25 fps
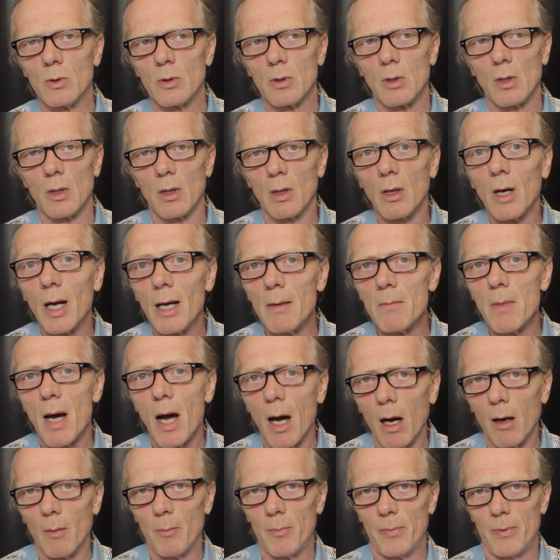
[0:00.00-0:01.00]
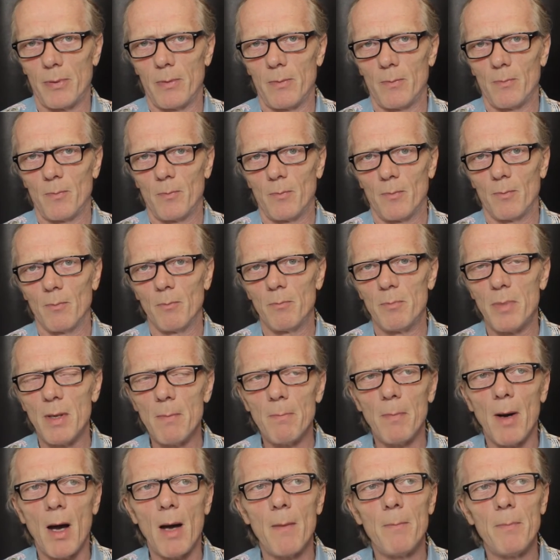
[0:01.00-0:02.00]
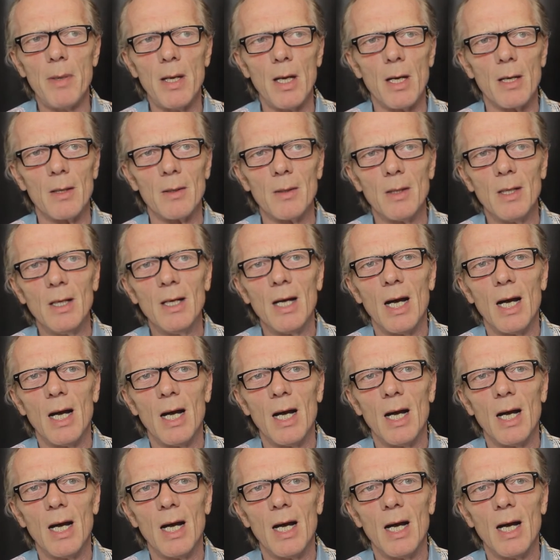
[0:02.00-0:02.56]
climb up bit by bit.